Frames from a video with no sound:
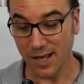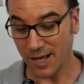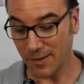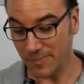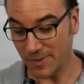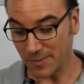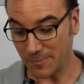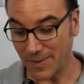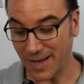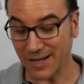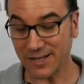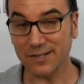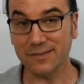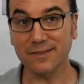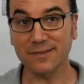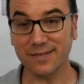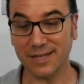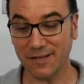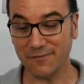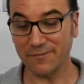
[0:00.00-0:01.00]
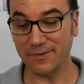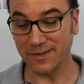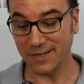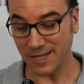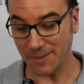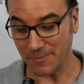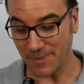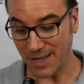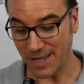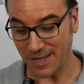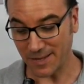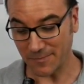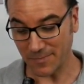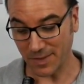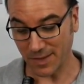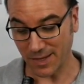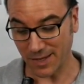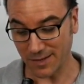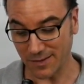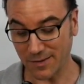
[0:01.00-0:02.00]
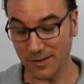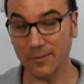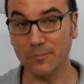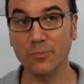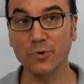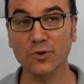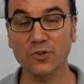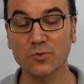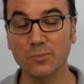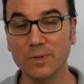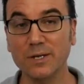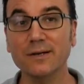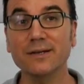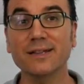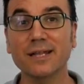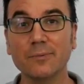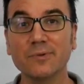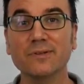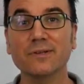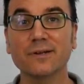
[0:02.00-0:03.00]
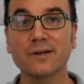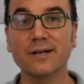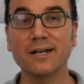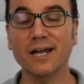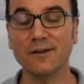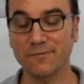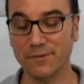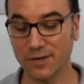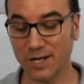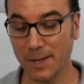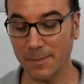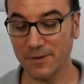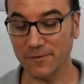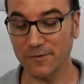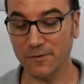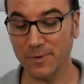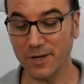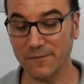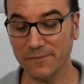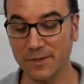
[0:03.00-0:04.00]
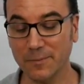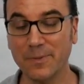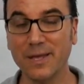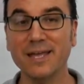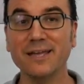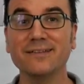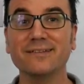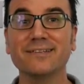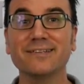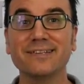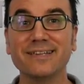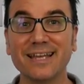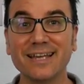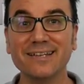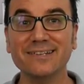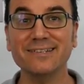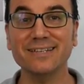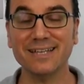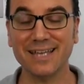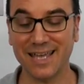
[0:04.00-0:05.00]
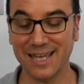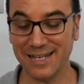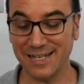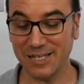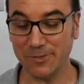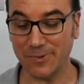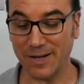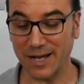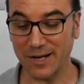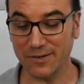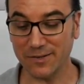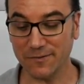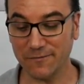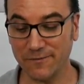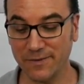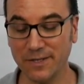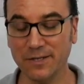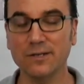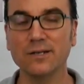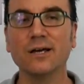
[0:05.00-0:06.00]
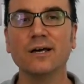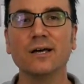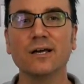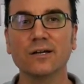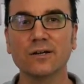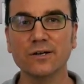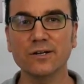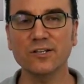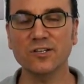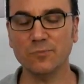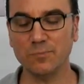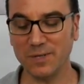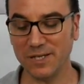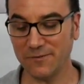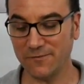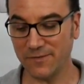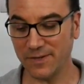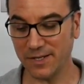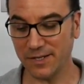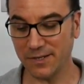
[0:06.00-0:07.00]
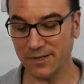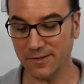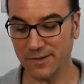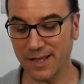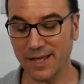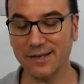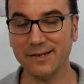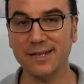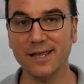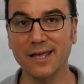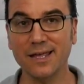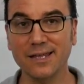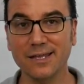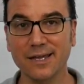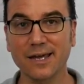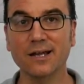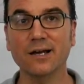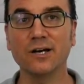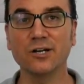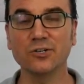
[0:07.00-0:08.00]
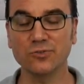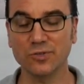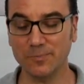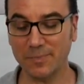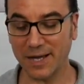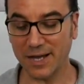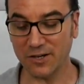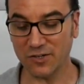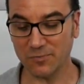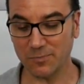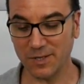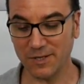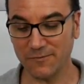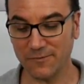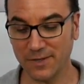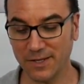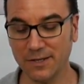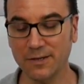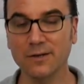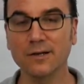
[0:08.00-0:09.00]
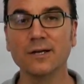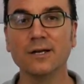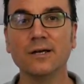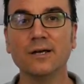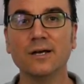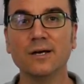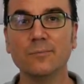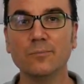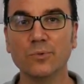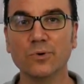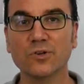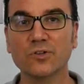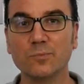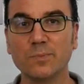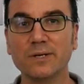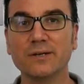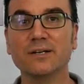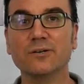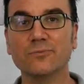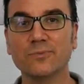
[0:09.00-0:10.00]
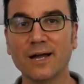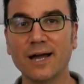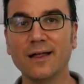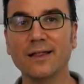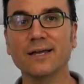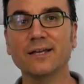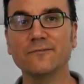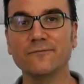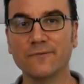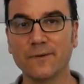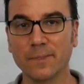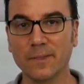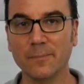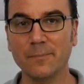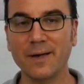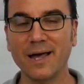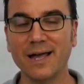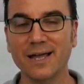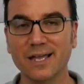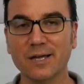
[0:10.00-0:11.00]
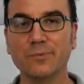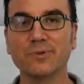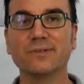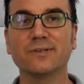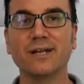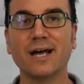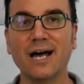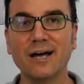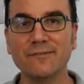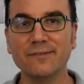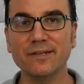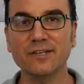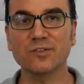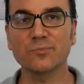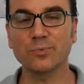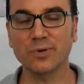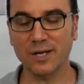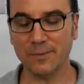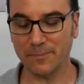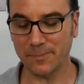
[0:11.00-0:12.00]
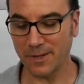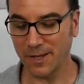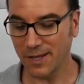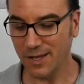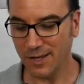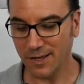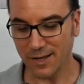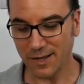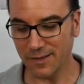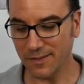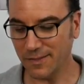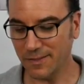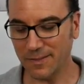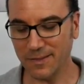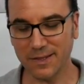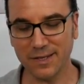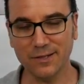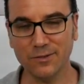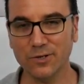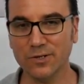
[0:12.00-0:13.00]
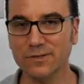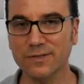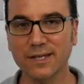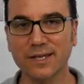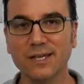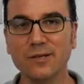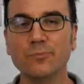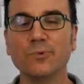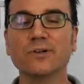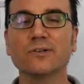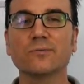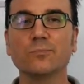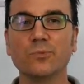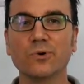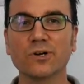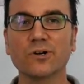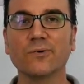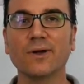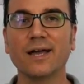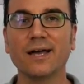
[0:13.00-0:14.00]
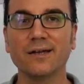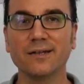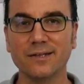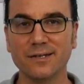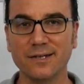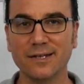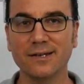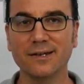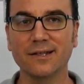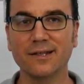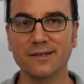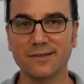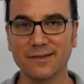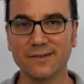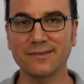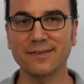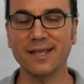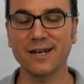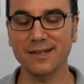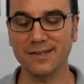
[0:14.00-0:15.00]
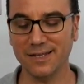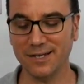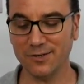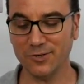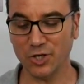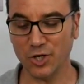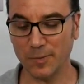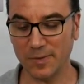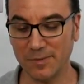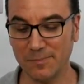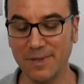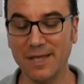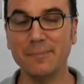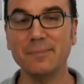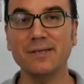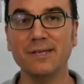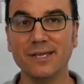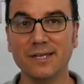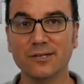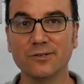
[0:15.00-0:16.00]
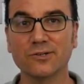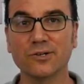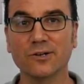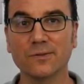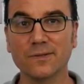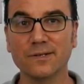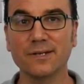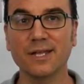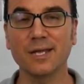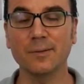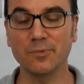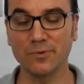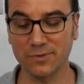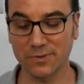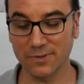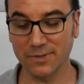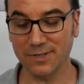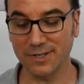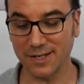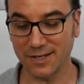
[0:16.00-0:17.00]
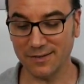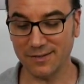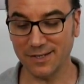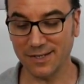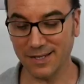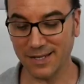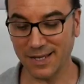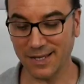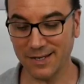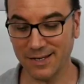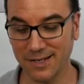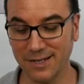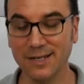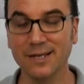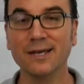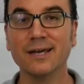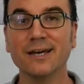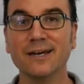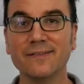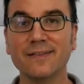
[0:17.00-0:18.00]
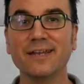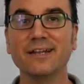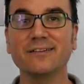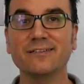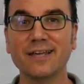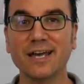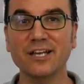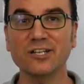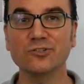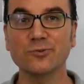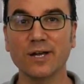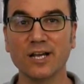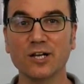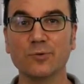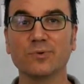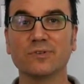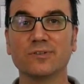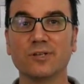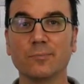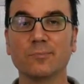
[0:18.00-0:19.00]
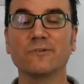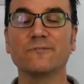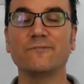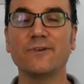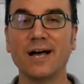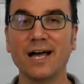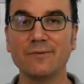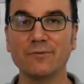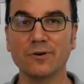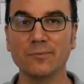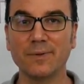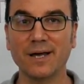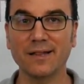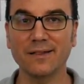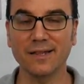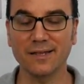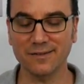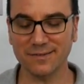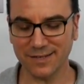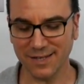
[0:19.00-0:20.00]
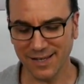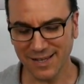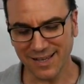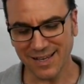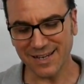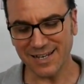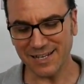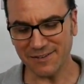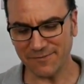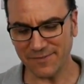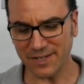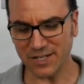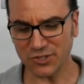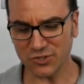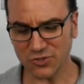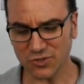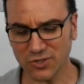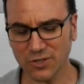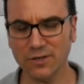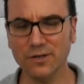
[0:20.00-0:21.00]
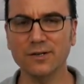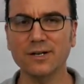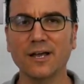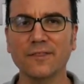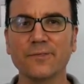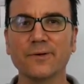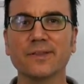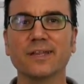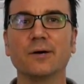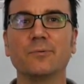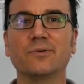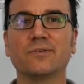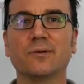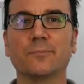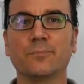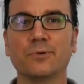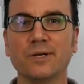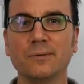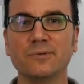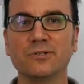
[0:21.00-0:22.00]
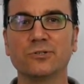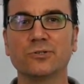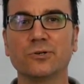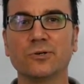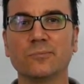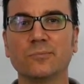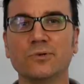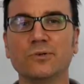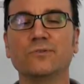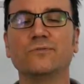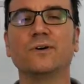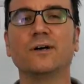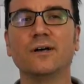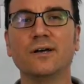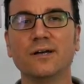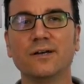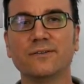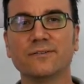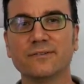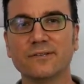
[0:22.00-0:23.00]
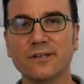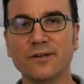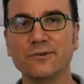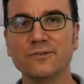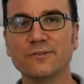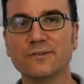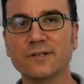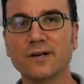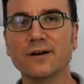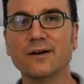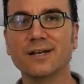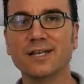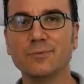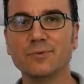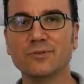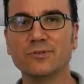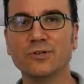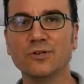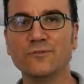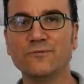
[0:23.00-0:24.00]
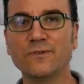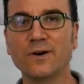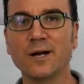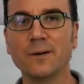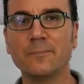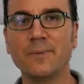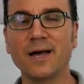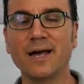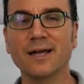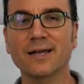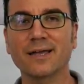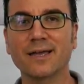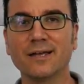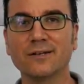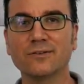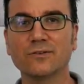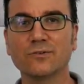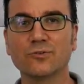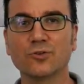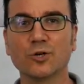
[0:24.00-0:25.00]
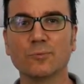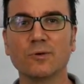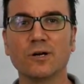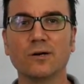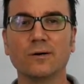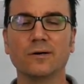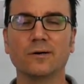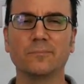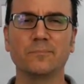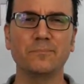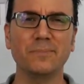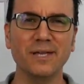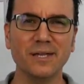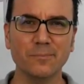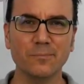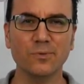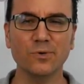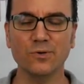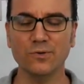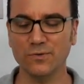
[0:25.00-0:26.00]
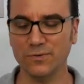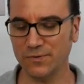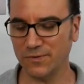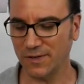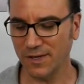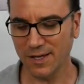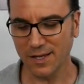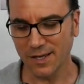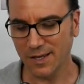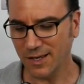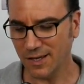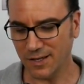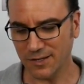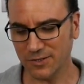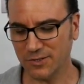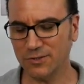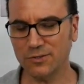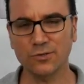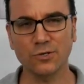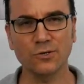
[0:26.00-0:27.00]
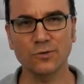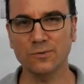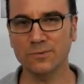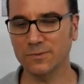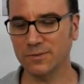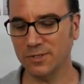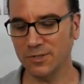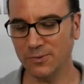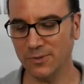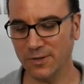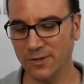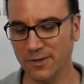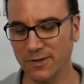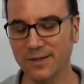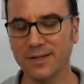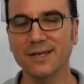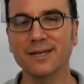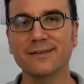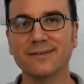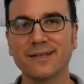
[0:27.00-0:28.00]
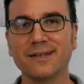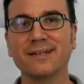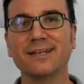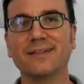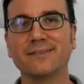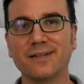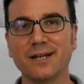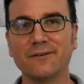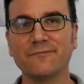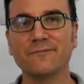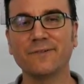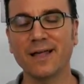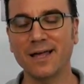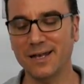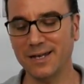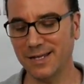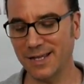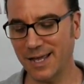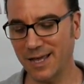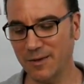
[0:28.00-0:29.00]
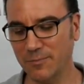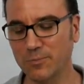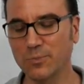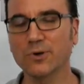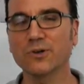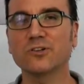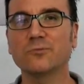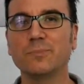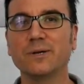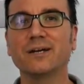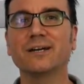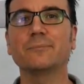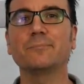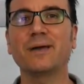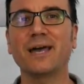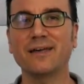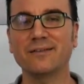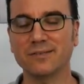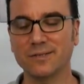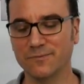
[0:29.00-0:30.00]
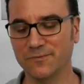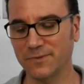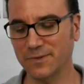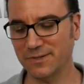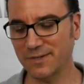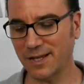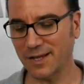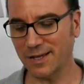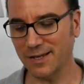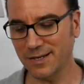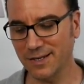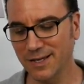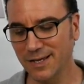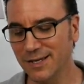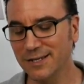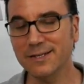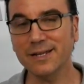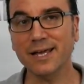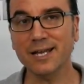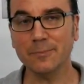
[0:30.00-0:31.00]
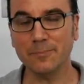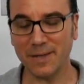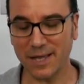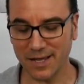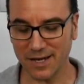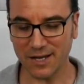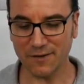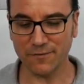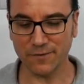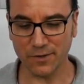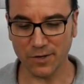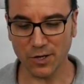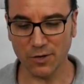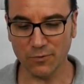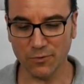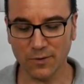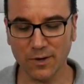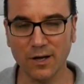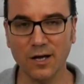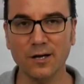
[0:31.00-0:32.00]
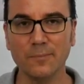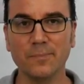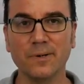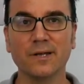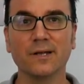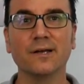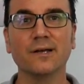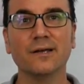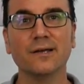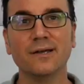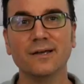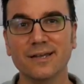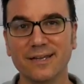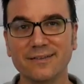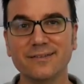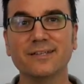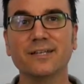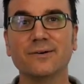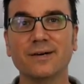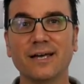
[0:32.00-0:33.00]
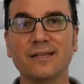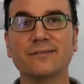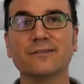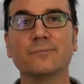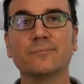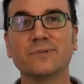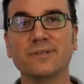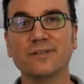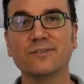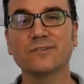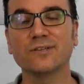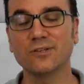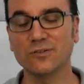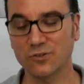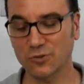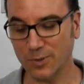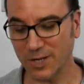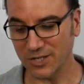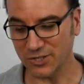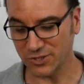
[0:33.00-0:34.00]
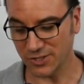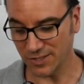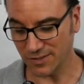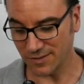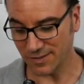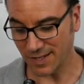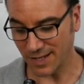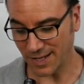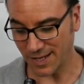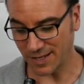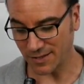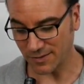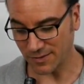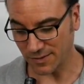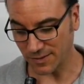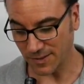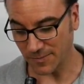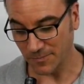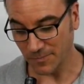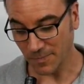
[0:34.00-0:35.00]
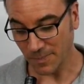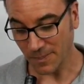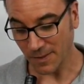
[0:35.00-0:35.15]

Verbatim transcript: Uh, but back to the San Felipe and Mor Spirit. That was a good effort coming from off the pace. Danzing Candy wired the field. Good speed figure that day. He got a 100 Beyer speed figure. Mor Spirit rallied from the back. It was an obvious prep uh, he looks like he wants more ground, and then in the Santa Anita Derby, maybe he can turn the tables on Danzing Candy. And then Exaggerator was number five on my list, and he finished third. I thought that was a premature move. Slow start, he was too far back. Kent Desormeaux, big move, uh, too, too early, and then he ended up flattening out. Mor Spirit passed him for second. Not a bad effort overall, but he still has some distance questions to answer.